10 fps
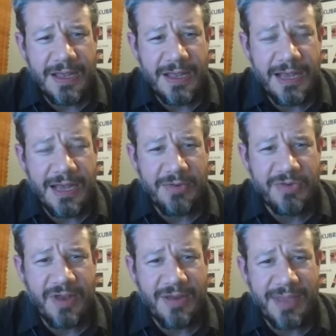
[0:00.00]
I were
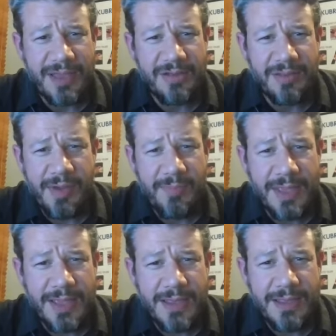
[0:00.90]
trying to make it all about
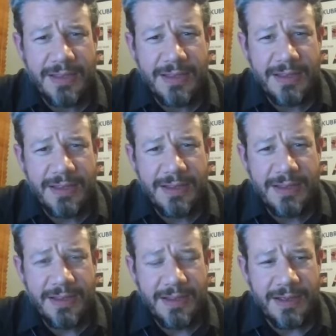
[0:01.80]
me.
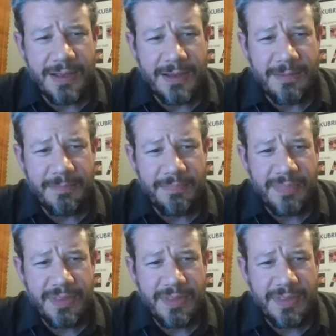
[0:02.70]
Um,